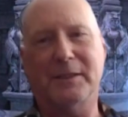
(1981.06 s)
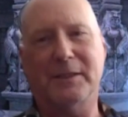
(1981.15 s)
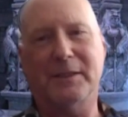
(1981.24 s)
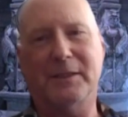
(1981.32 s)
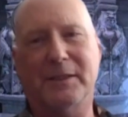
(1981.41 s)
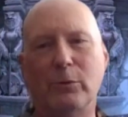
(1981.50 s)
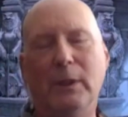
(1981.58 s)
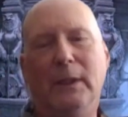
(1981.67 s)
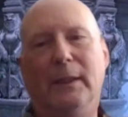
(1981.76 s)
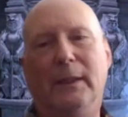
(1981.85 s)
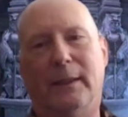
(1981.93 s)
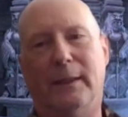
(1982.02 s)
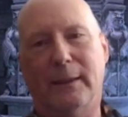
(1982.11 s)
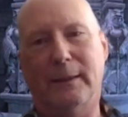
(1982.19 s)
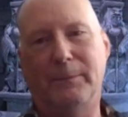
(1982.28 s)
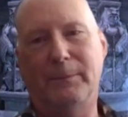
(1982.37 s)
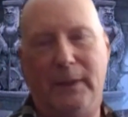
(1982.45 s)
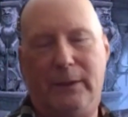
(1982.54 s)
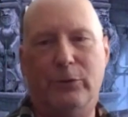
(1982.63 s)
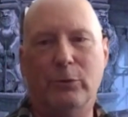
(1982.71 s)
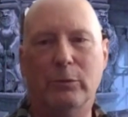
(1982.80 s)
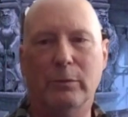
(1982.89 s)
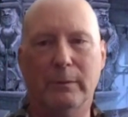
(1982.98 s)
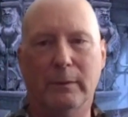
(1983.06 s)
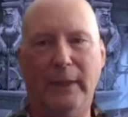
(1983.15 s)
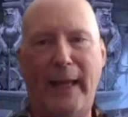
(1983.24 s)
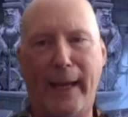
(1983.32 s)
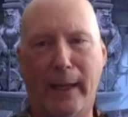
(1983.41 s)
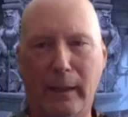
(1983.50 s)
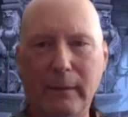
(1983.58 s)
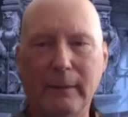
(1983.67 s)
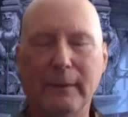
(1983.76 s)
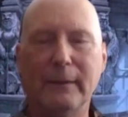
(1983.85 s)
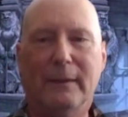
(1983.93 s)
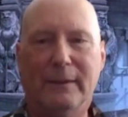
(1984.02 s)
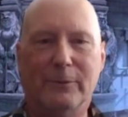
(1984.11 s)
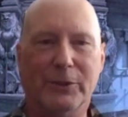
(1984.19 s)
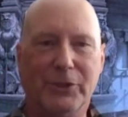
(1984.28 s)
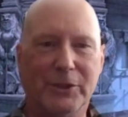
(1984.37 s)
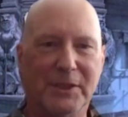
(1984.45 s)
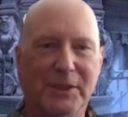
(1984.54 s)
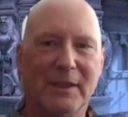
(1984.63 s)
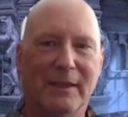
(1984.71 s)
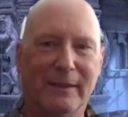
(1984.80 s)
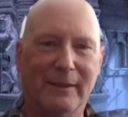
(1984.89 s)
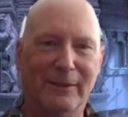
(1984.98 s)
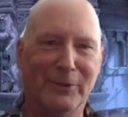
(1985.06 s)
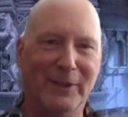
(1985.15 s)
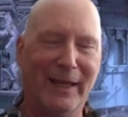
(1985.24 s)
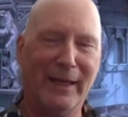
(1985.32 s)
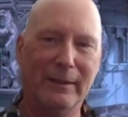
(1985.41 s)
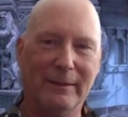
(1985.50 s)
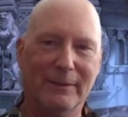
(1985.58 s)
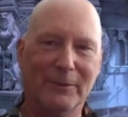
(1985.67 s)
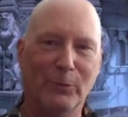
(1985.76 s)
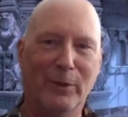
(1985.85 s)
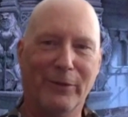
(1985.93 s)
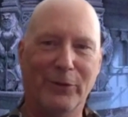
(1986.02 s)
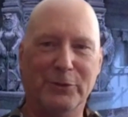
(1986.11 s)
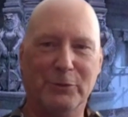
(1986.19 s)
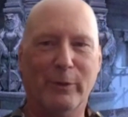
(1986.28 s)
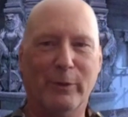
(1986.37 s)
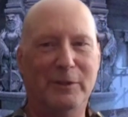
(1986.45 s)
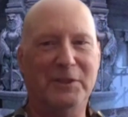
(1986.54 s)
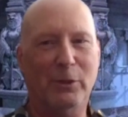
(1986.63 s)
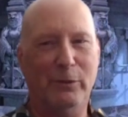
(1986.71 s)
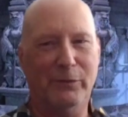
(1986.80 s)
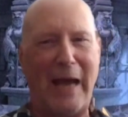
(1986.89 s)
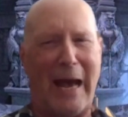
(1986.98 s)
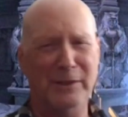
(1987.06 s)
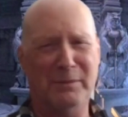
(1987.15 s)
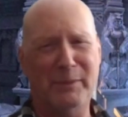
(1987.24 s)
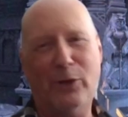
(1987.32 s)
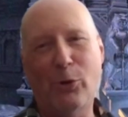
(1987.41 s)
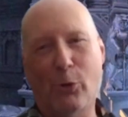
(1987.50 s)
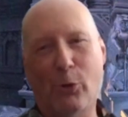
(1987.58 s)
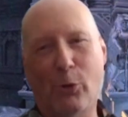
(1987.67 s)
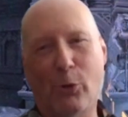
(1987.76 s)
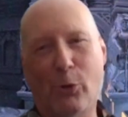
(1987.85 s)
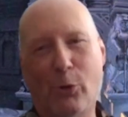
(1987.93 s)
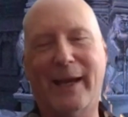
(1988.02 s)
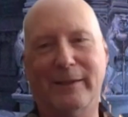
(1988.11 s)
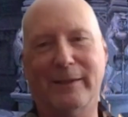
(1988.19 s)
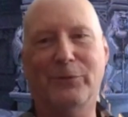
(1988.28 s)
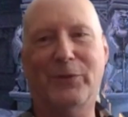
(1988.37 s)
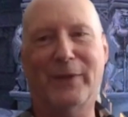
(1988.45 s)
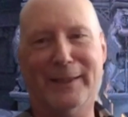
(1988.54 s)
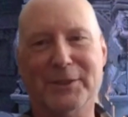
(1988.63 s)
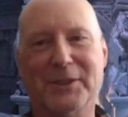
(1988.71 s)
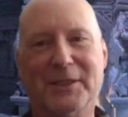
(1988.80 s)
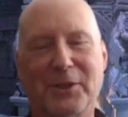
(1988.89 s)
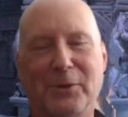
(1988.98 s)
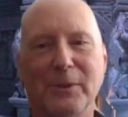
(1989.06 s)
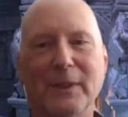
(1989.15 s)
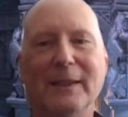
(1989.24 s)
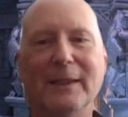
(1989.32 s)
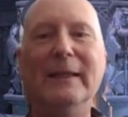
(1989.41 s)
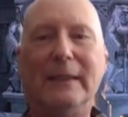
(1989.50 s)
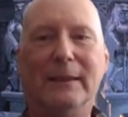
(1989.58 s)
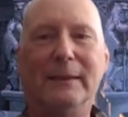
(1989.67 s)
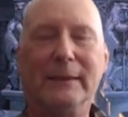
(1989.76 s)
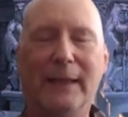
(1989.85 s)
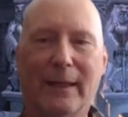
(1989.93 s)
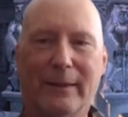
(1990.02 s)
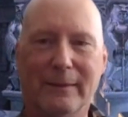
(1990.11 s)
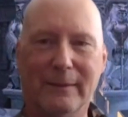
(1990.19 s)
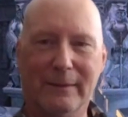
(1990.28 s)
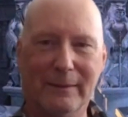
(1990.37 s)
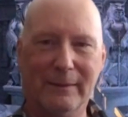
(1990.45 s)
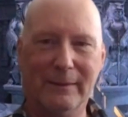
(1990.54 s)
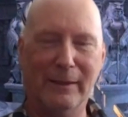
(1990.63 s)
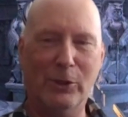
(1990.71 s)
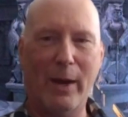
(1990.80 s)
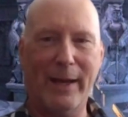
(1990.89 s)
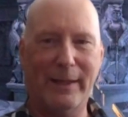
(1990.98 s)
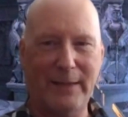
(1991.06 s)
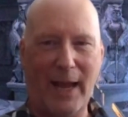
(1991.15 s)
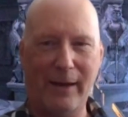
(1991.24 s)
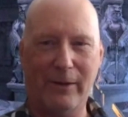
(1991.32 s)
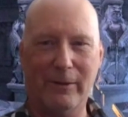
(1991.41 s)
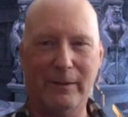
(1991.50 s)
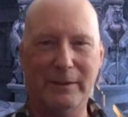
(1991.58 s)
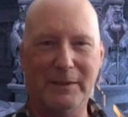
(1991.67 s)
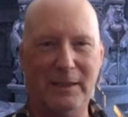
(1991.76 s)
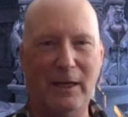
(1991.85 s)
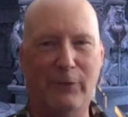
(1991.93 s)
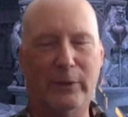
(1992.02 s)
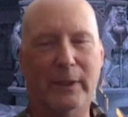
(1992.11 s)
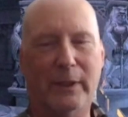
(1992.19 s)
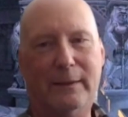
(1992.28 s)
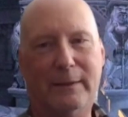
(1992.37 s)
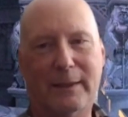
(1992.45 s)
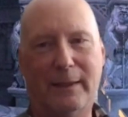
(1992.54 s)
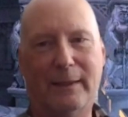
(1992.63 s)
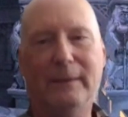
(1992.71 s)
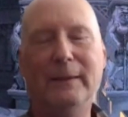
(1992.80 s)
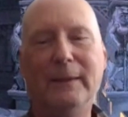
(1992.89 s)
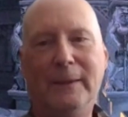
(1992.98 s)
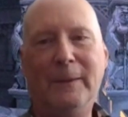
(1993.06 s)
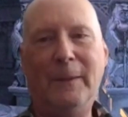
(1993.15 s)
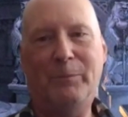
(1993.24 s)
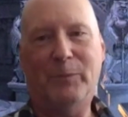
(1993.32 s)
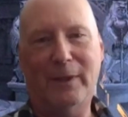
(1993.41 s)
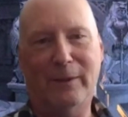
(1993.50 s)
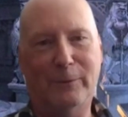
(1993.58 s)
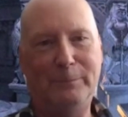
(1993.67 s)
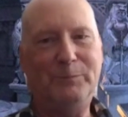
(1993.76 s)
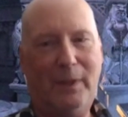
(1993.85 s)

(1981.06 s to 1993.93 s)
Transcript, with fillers: to uh, to Leng, which is you know, again uh, one of those weird sort of cosmic horror uh -huh. kind of things. So uh, yeah, the the unquiet dagger is a definite uh, you know